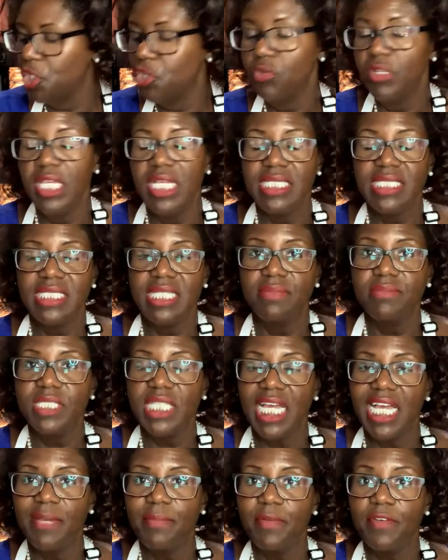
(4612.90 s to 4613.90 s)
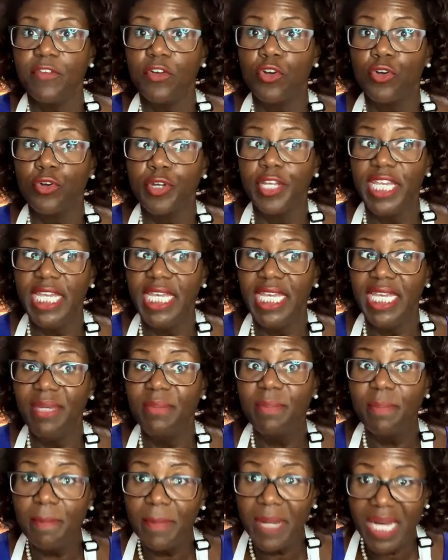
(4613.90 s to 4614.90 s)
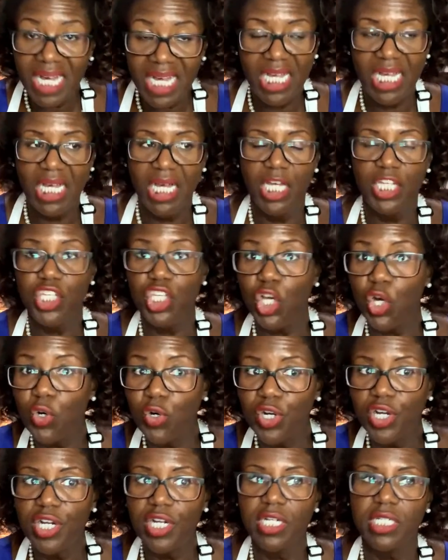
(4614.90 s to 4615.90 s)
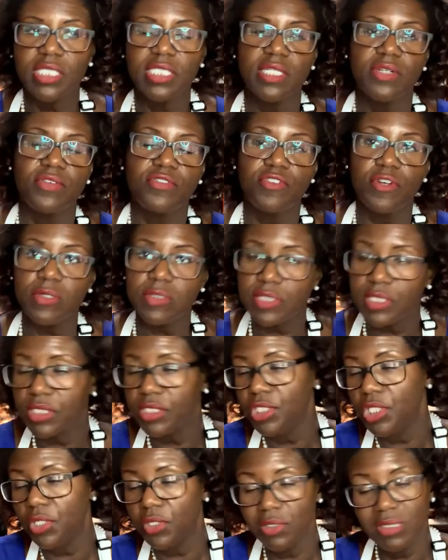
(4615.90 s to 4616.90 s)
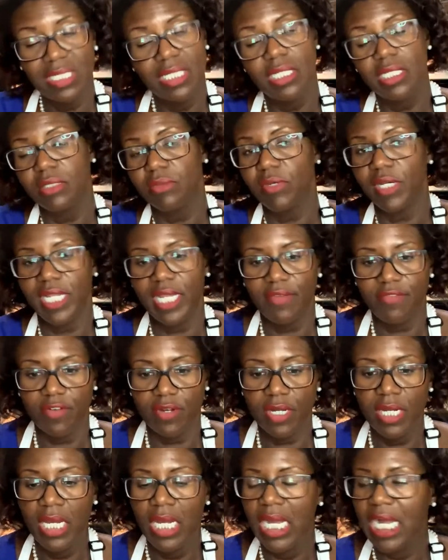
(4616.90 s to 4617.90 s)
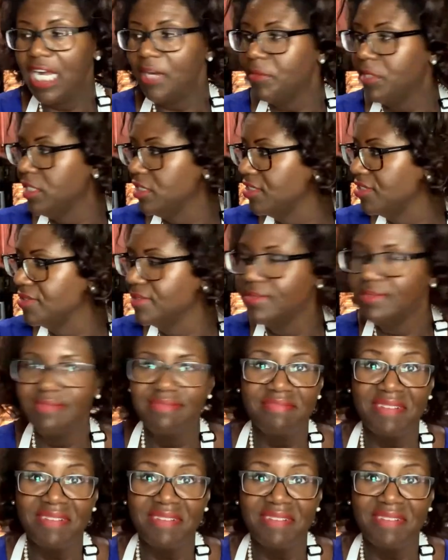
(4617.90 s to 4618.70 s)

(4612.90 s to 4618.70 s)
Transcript: you need some type of cream yogurt, frozen yogurt, whatever. I'm going to do